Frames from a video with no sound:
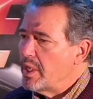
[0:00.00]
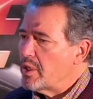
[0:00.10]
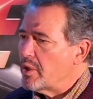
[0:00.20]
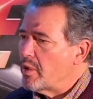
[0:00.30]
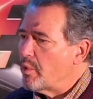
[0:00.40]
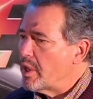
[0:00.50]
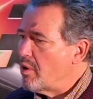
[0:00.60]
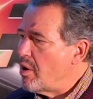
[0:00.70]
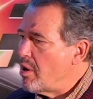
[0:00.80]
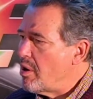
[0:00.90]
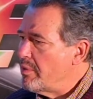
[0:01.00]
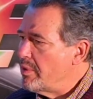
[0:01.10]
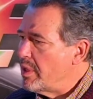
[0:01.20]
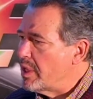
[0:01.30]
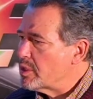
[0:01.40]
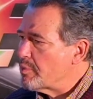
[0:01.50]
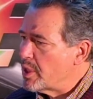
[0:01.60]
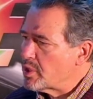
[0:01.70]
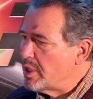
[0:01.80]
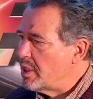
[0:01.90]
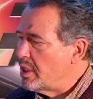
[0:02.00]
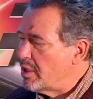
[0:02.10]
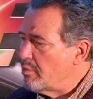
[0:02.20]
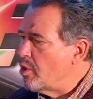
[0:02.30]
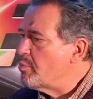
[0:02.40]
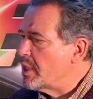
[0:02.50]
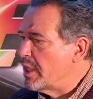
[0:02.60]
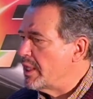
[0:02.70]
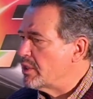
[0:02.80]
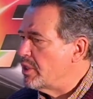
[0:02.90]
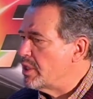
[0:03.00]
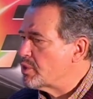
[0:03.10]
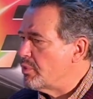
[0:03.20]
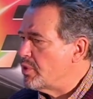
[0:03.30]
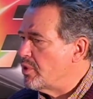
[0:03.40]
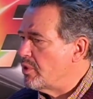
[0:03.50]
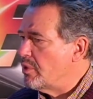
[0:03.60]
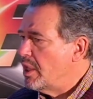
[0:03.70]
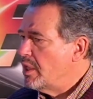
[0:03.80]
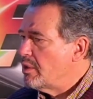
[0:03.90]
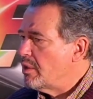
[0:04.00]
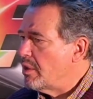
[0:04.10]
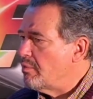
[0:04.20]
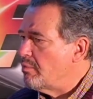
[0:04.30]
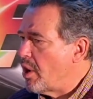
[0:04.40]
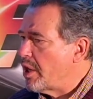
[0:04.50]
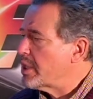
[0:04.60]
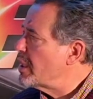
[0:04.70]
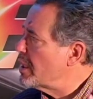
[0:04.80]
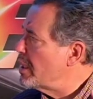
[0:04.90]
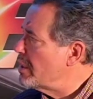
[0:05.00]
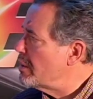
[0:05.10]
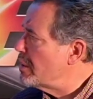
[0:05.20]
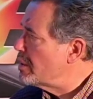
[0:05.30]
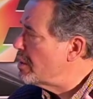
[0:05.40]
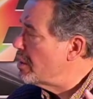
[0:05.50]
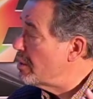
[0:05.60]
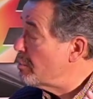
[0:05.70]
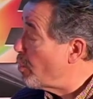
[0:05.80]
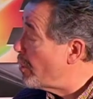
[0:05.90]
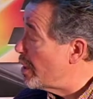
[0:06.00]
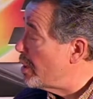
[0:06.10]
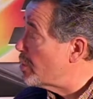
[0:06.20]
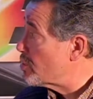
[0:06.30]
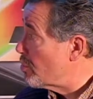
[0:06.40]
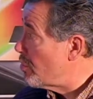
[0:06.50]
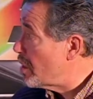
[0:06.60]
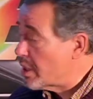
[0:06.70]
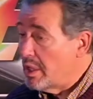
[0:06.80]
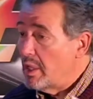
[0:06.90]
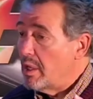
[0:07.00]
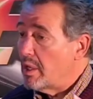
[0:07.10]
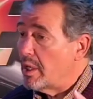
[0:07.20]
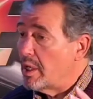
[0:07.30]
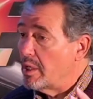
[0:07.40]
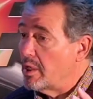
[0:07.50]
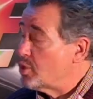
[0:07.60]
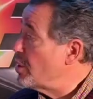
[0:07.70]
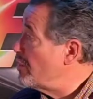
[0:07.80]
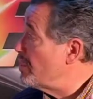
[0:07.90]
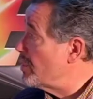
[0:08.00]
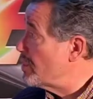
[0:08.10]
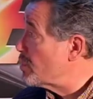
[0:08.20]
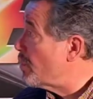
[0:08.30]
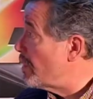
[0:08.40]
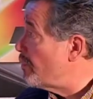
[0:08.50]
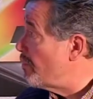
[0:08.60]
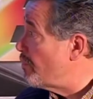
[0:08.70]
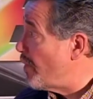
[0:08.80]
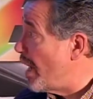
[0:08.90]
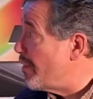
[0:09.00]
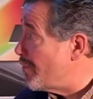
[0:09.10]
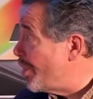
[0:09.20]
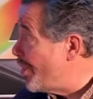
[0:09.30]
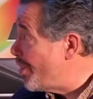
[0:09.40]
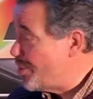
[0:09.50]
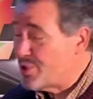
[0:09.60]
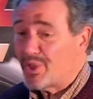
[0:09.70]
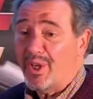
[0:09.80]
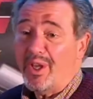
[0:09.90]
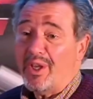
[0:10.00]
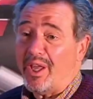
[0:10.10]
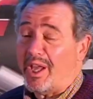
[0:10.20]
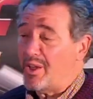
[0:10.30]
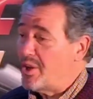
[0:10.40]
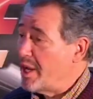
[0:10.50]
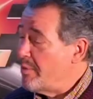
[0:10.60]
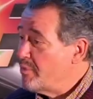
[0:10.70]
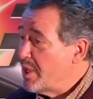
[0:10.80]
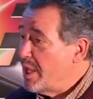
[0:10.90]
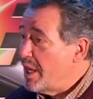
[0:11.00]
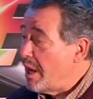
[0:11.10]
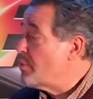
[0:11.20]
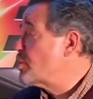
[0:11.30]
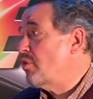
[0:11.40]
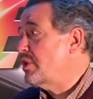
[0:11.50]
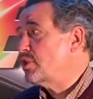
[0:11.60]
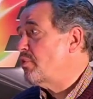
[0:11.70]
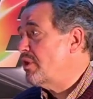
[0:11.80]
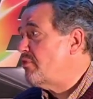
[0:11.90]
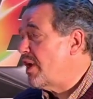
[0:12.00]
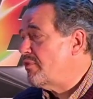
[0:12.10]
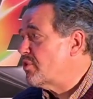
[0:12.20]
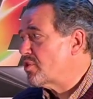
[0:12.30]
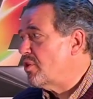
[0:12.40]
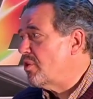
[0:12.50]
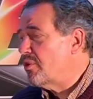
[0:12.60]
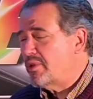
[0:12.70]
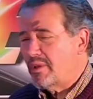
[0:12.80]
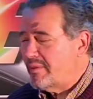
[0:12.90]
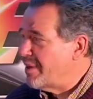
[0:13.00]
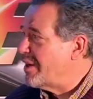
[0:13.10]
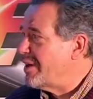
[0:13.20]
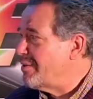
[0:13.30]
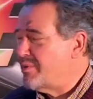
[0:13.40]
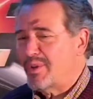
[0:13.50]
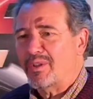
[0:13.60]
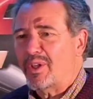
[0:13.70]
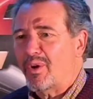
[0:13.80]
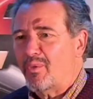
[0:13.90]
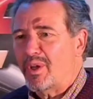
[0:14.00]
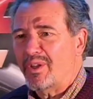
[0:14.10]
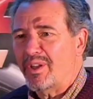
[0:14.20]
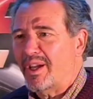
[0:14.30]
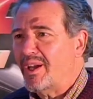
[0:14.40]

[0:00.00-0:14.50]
You know, we all, especially at a moment like this when you're marking an important historic achievement of the 25 years, and I was only 25 years old, you know, when